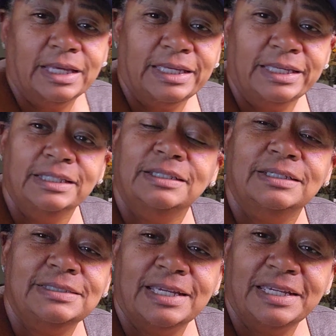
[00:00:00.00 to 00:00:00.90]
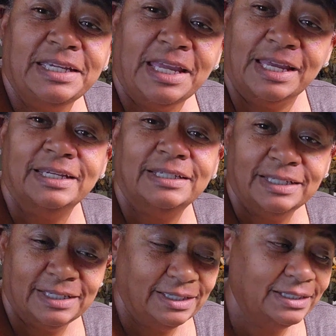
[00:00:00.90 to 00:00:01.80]
in the day
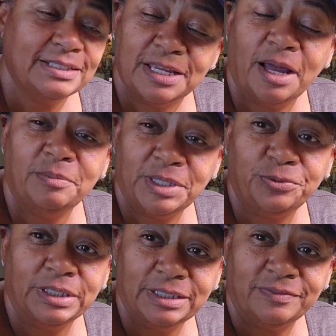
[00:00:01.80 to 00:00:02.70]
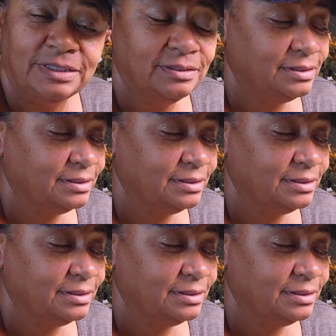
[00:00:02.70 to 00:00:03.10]
in the time that we're living,